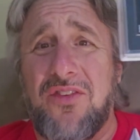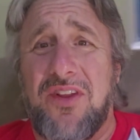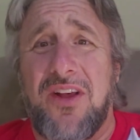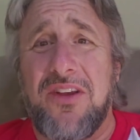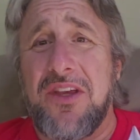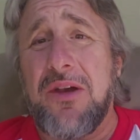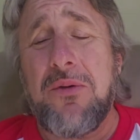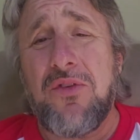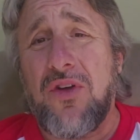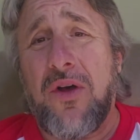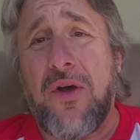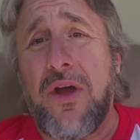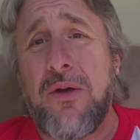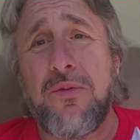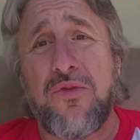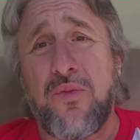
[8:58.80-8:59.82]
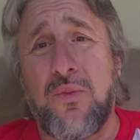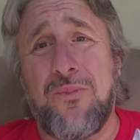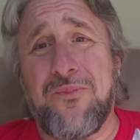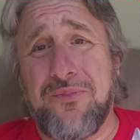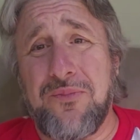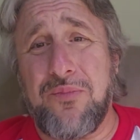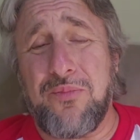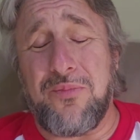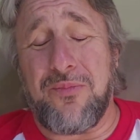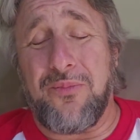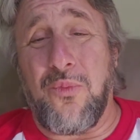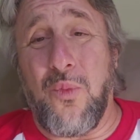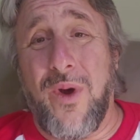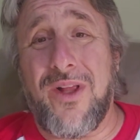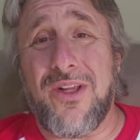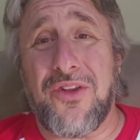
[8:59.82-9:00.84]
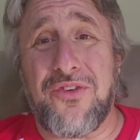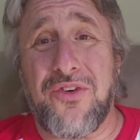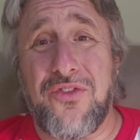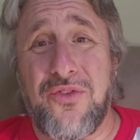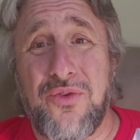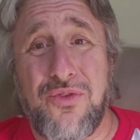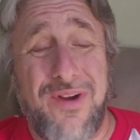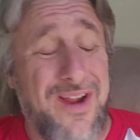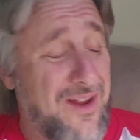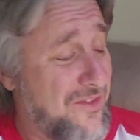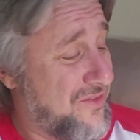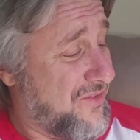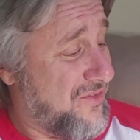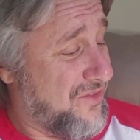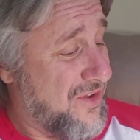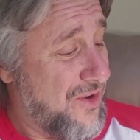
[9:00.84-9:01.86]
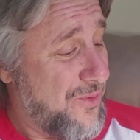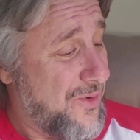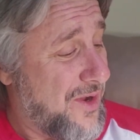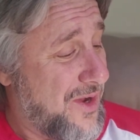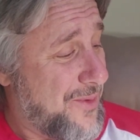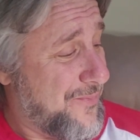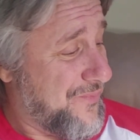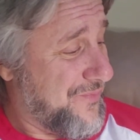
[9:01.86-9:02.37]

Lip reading: tell you, it was well under $2,000. So